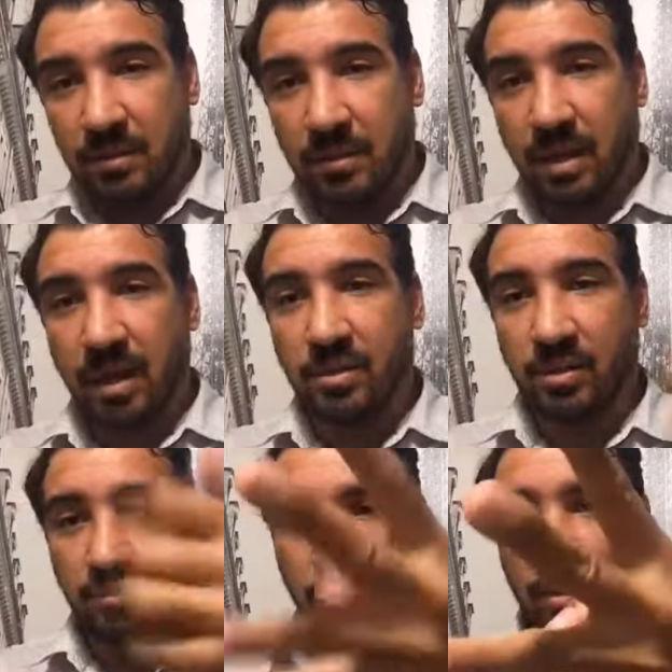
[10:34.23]
Okay? So the
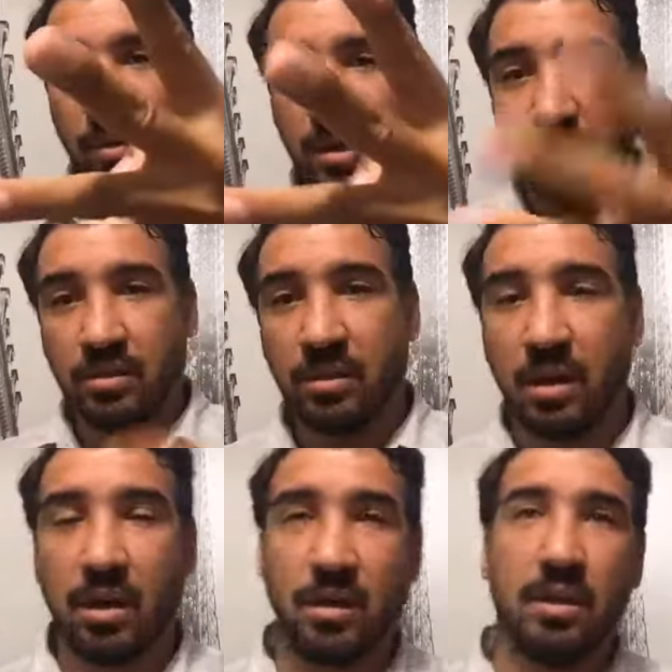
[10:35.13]
4 questions
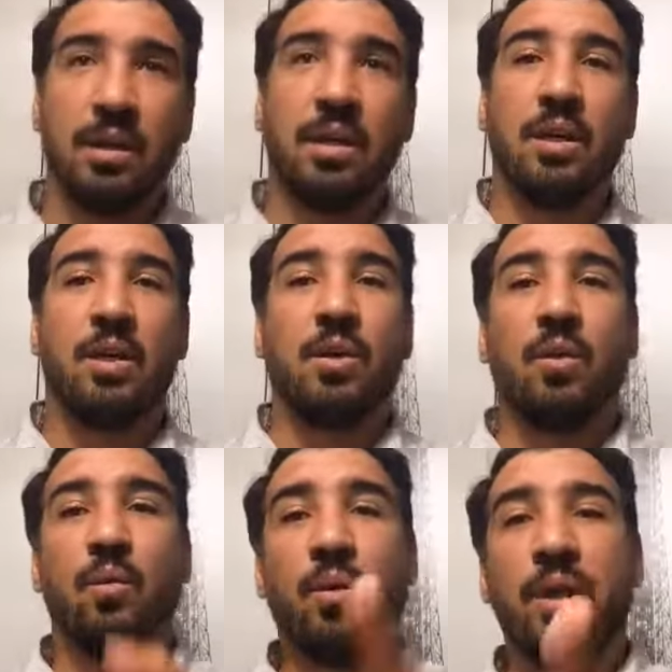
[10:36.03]
are,
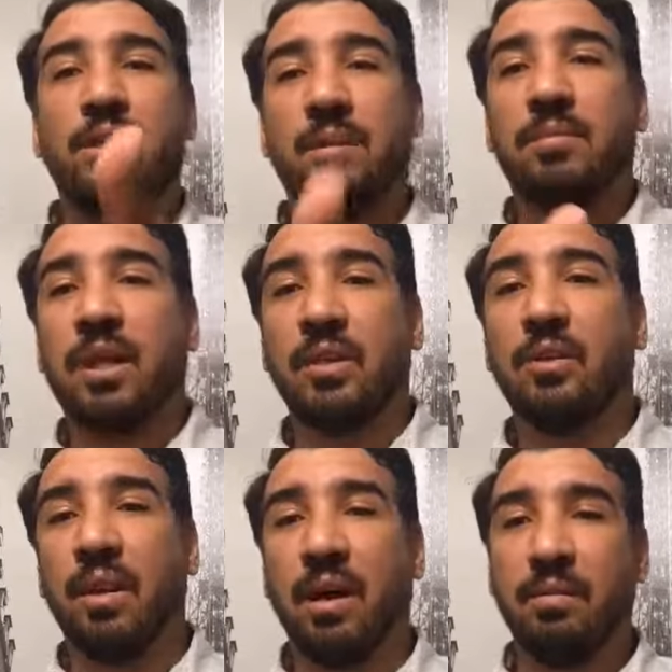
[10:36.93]
what is something that you
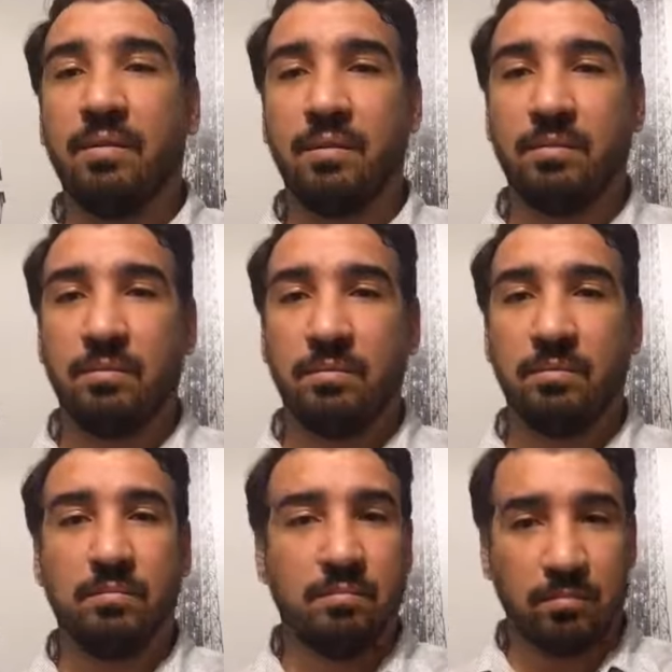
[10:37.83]
love?
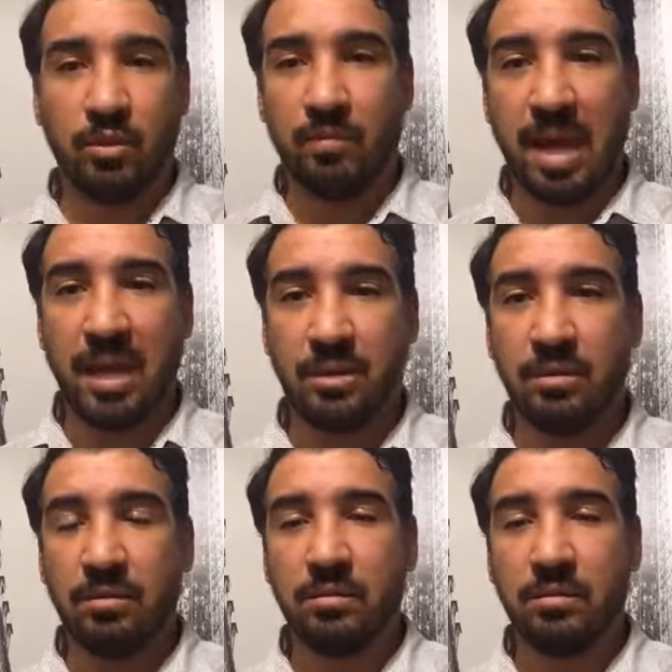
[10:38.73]
Your passion?